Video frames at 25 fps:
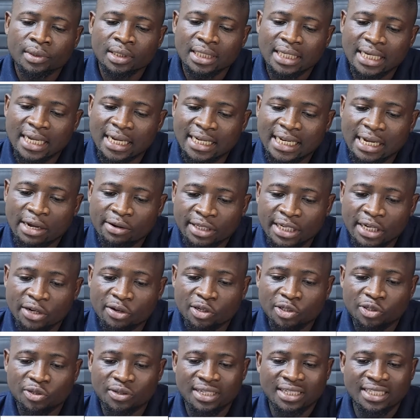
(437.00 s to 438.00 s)
Then that'll take
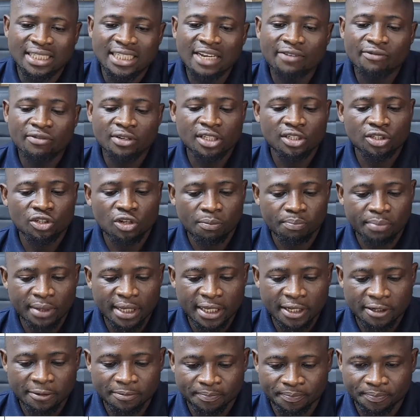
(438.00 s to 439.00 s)
us to the seventh topic,
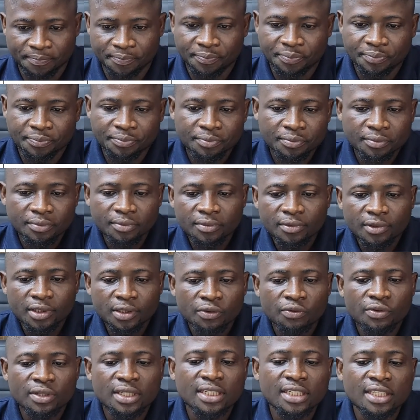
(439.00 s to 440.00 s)

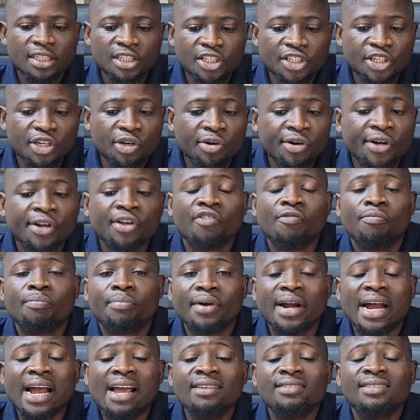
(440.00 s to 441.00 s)
which is the theory of
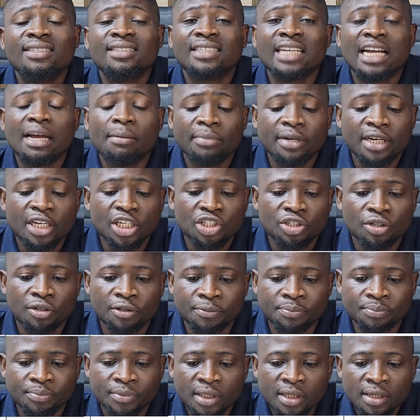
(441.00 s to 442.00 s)
price
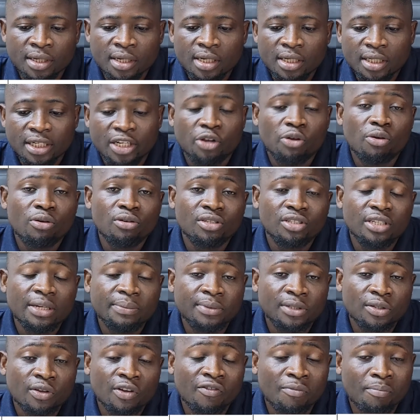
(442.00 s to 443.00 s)
determination, the
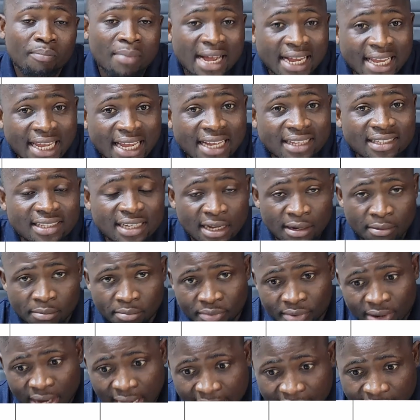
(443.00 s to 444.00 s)
concepts of market and
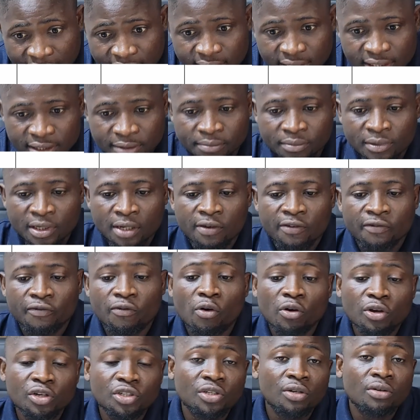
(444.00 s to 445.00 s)
price,
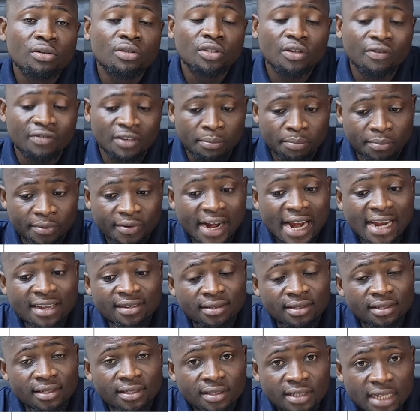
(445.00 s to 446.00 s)
functions of the
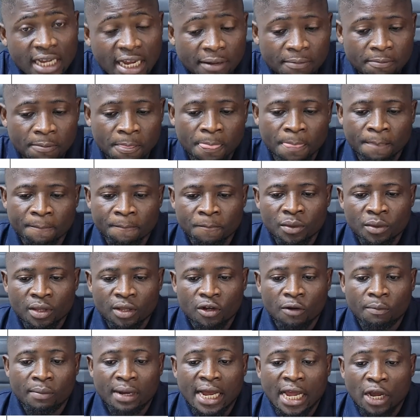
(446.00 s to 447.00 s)
price system,
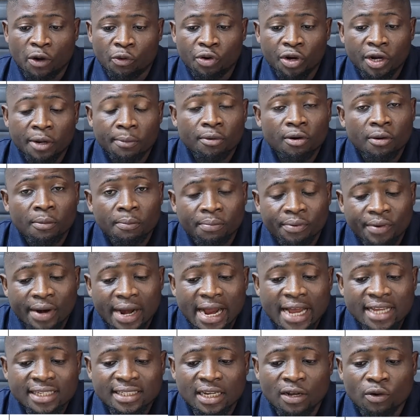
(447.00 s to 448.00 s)
about equilibrium
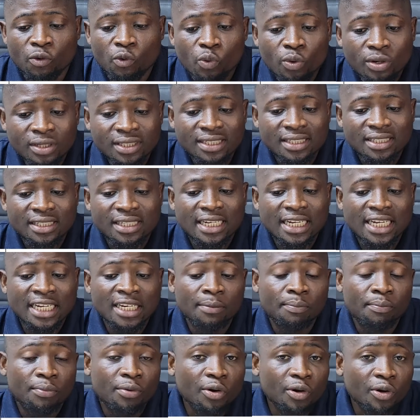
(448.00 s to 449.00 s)
price and quantity in
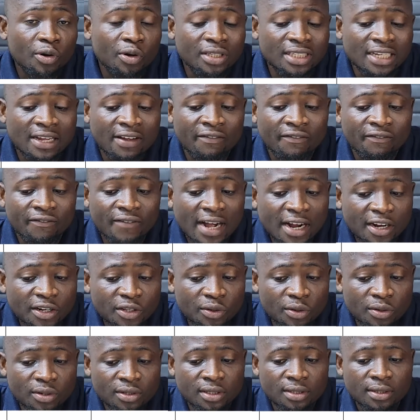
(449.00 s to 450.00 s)
the product and
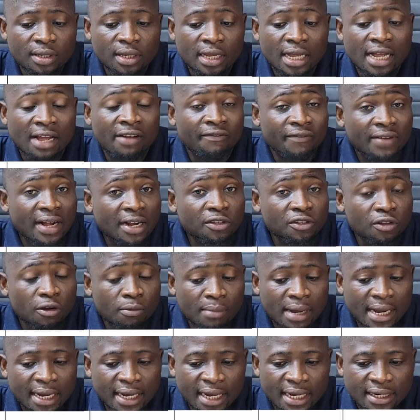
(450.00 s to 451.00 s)
factors and factor
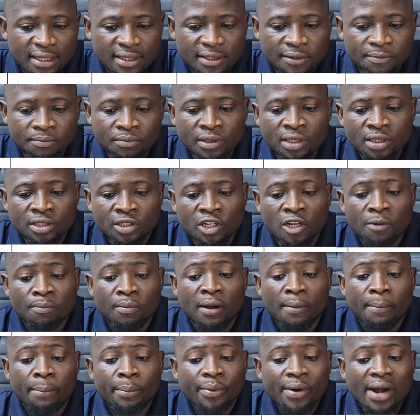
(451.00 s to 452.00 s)
markets, talk
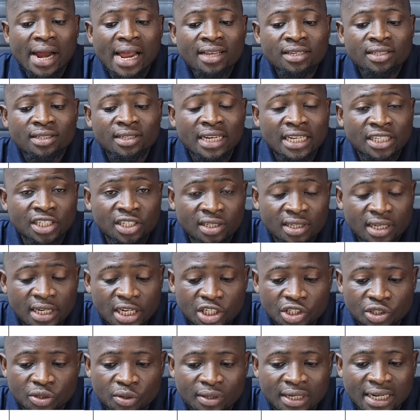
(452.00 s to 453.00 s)
about price
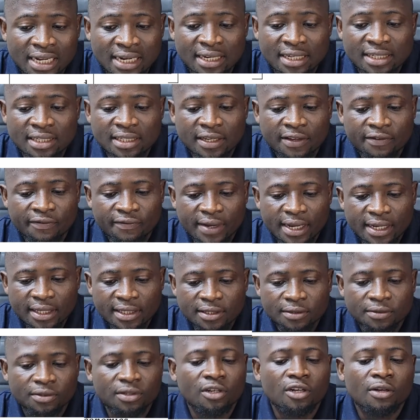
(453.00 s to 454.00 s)
legislation and its
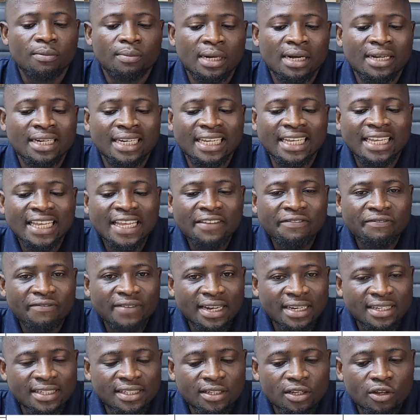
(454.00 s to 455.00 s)
effects, talk about the
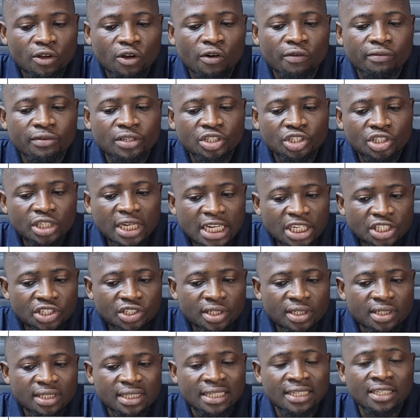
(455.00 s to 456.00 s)
effects of
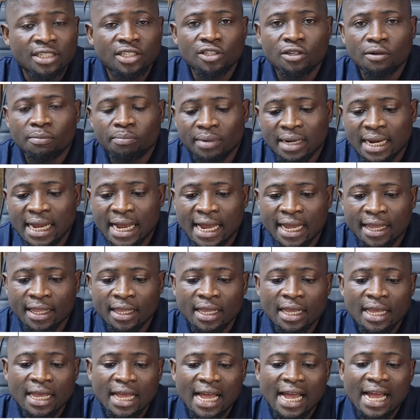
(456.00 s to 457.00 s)
changes in supply
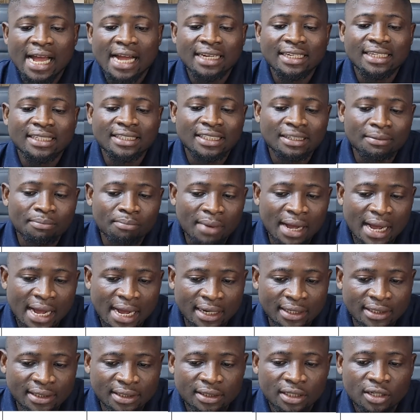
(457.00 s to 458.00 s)
and the
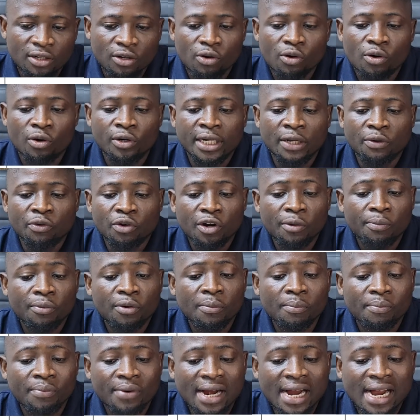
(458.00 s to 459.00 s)
demand on
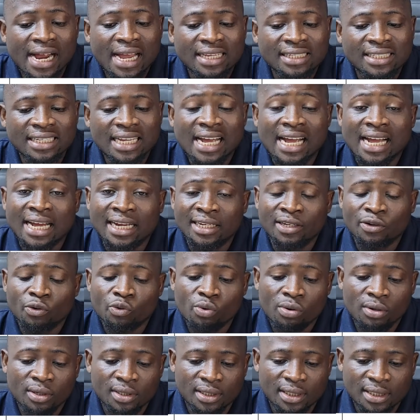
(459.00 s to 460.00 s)
equilibrium price and
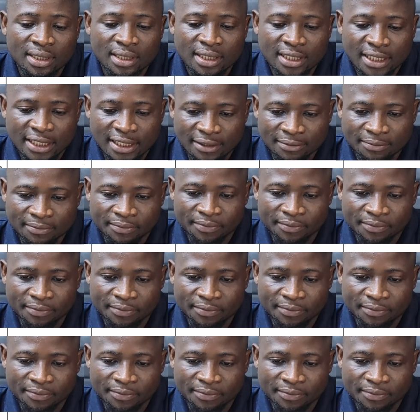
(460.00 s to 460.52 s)
quantity.